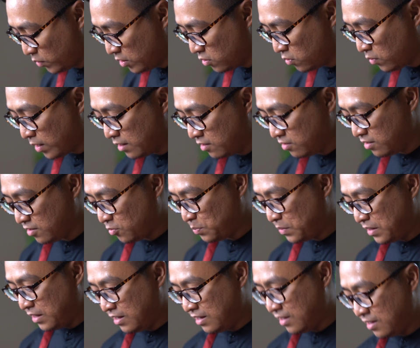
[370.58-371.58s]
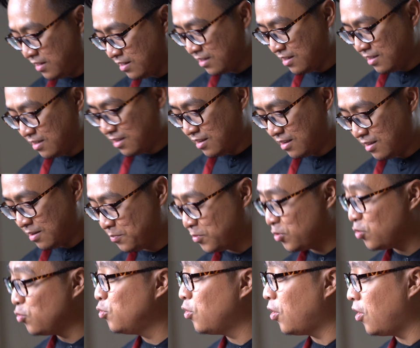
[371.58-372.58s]
We don't want it to be
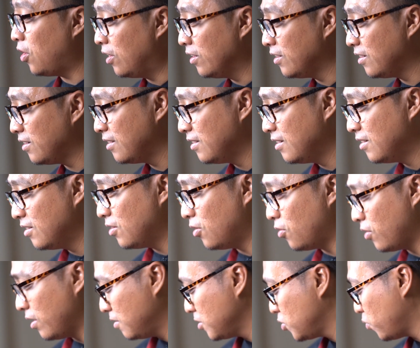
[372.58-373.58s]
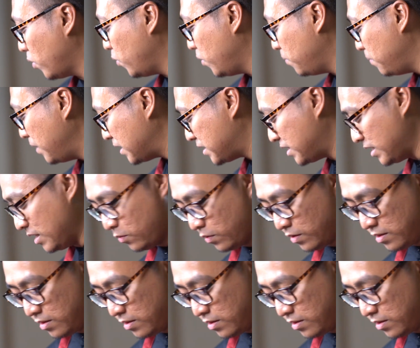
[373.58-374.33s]
too hot, or else when we mix